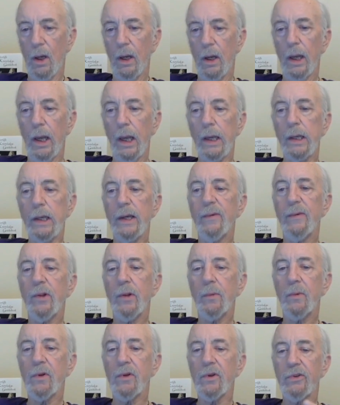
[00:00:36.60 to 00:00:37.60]
and give
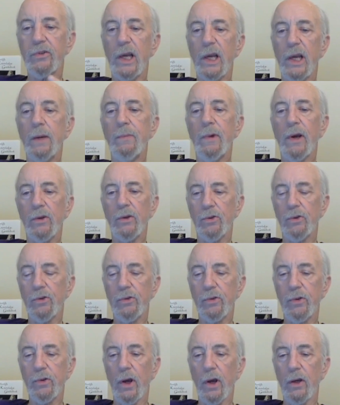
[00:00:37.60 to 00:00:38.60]
them the same
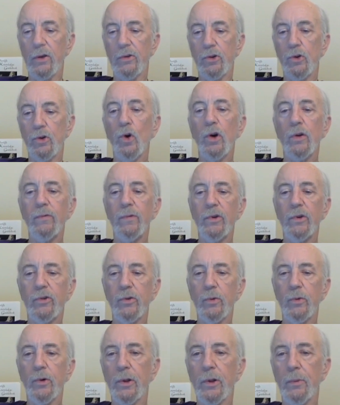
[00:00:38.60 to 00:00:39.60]
exercise, go and
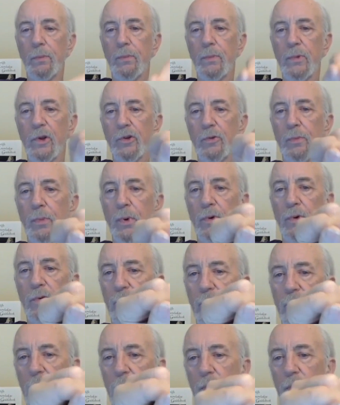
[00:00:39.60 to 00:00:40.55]
visit with this person